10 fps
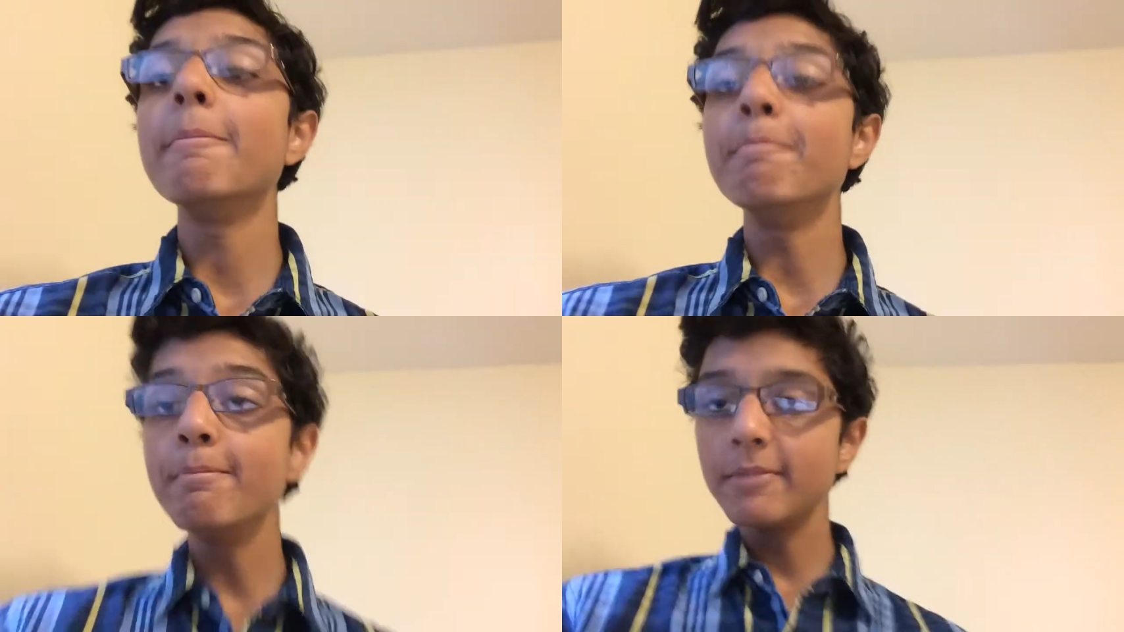
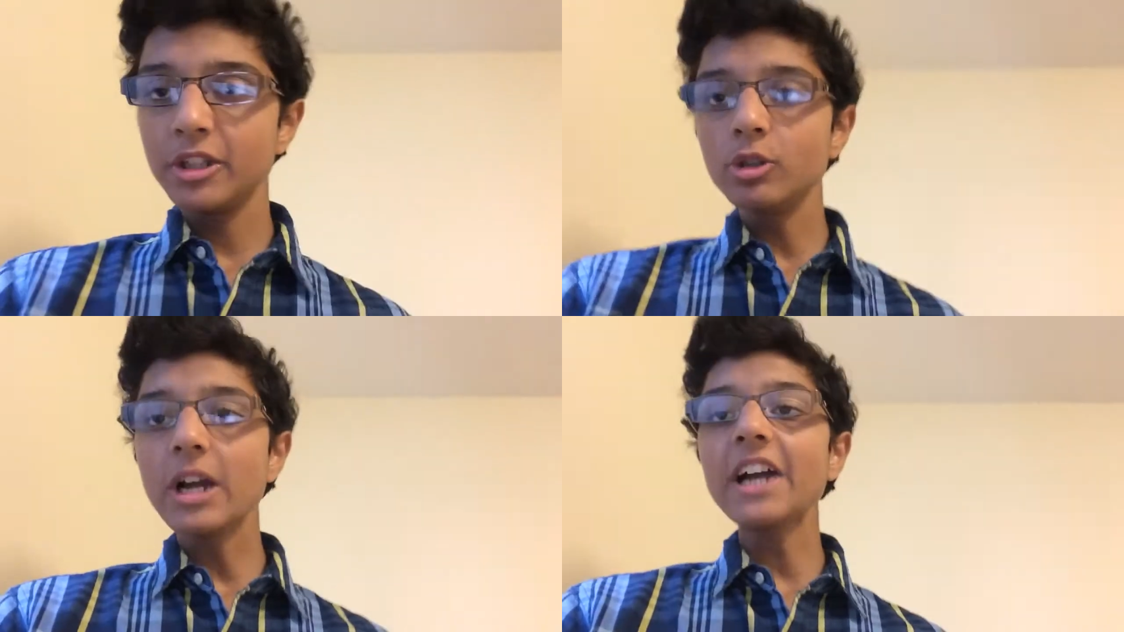
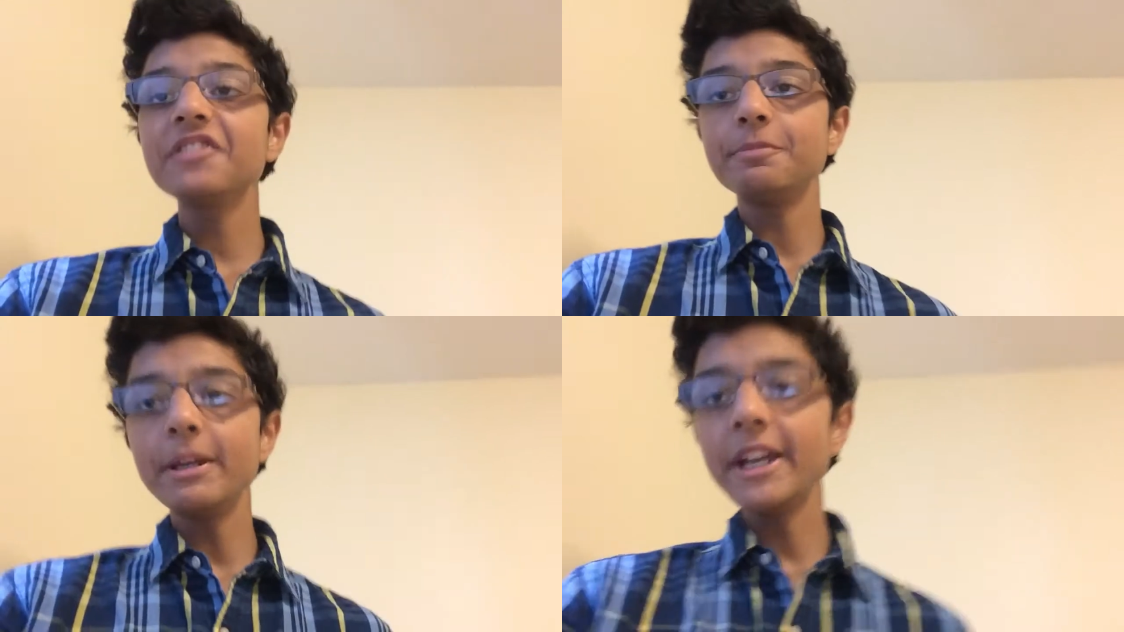you
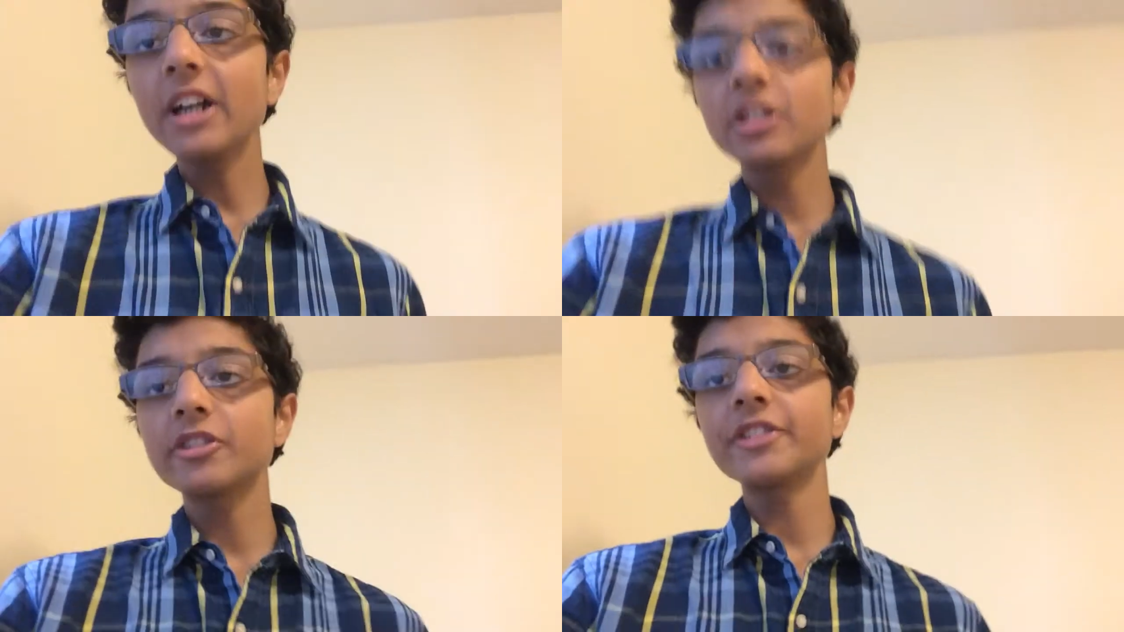guys may
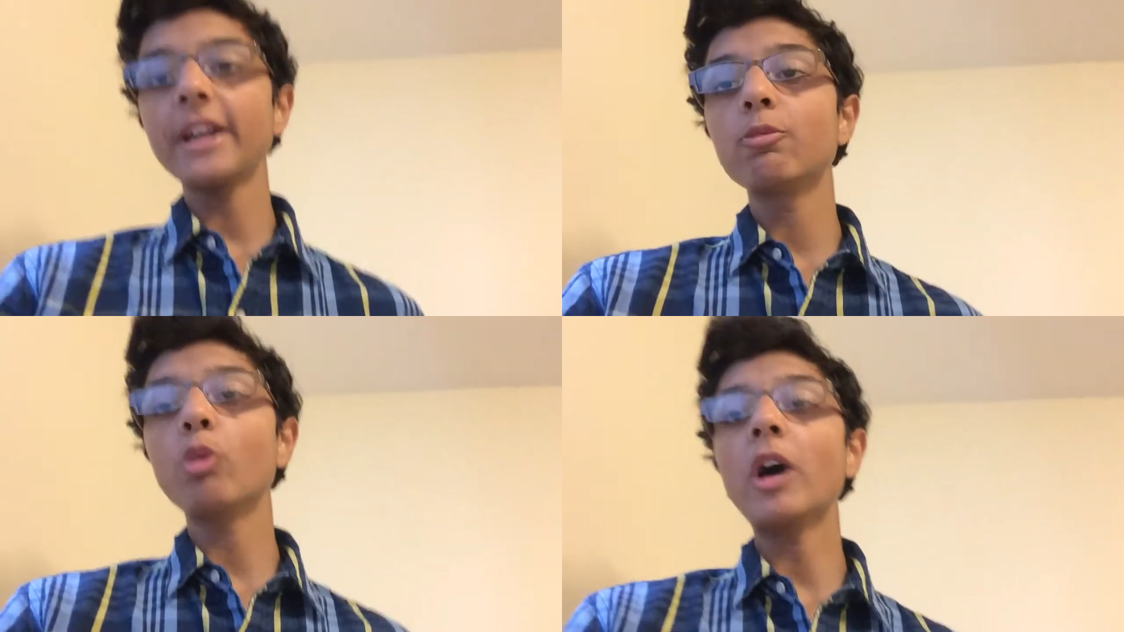
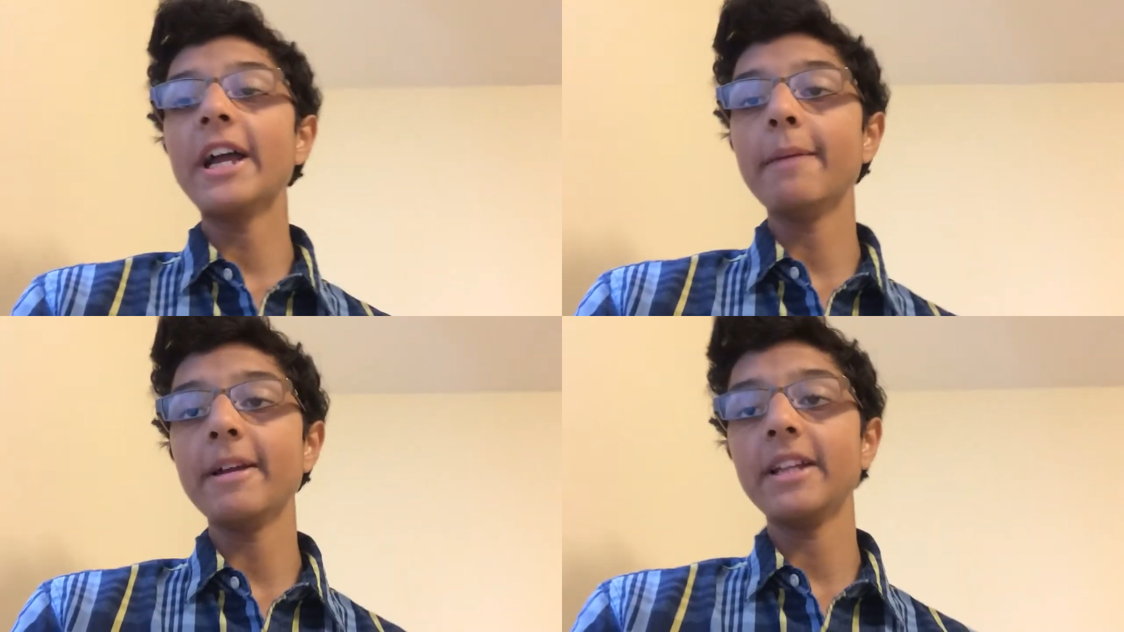understand
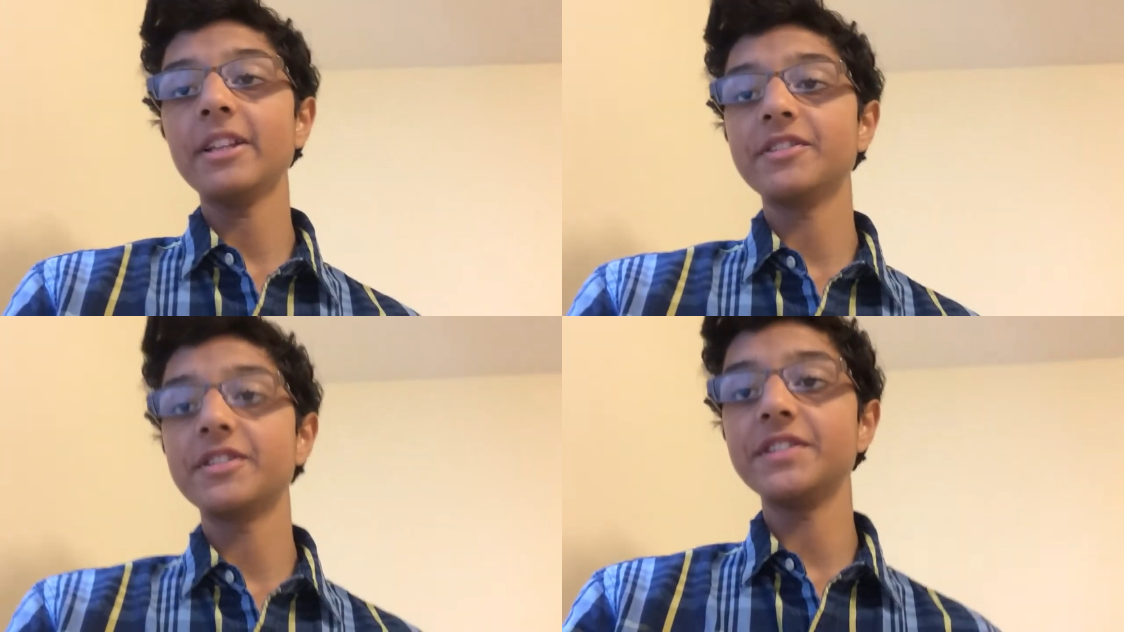why I made
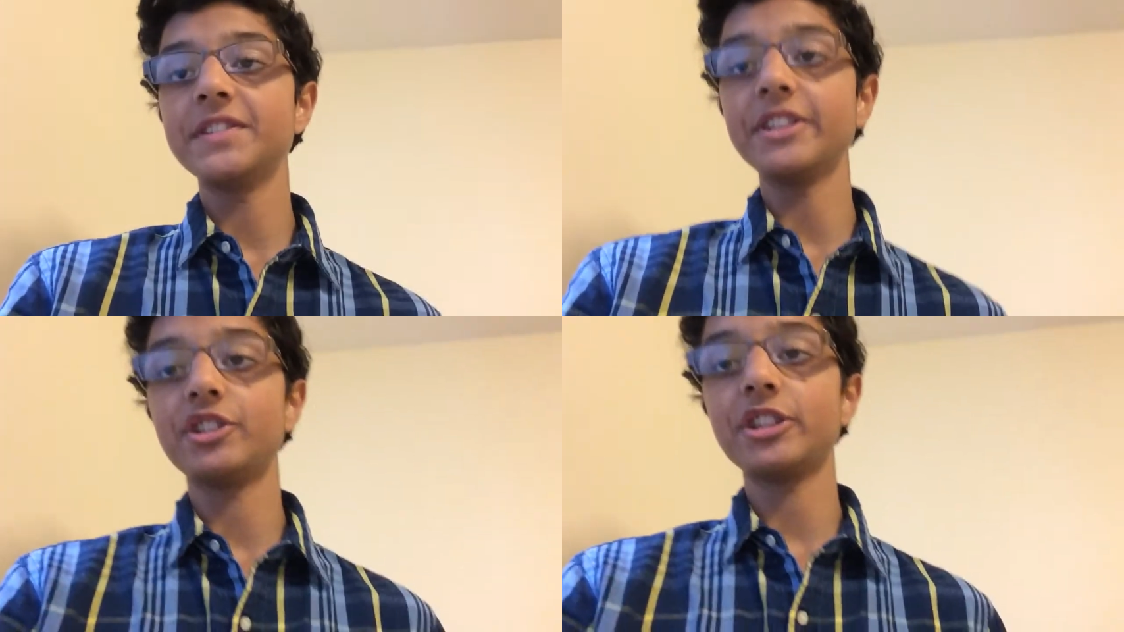this
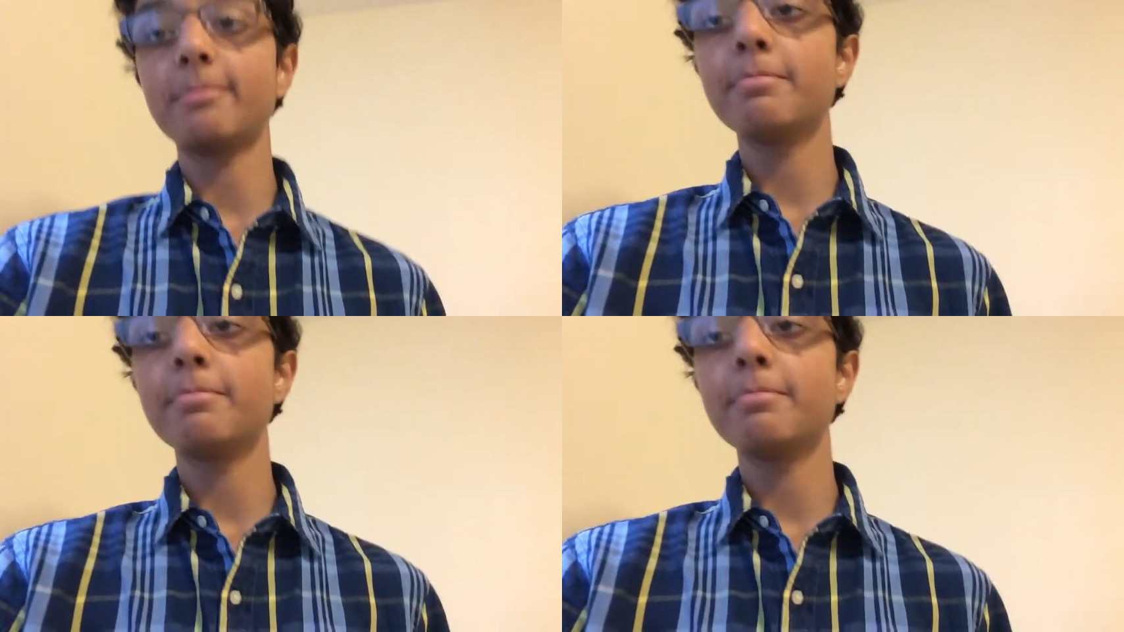decision,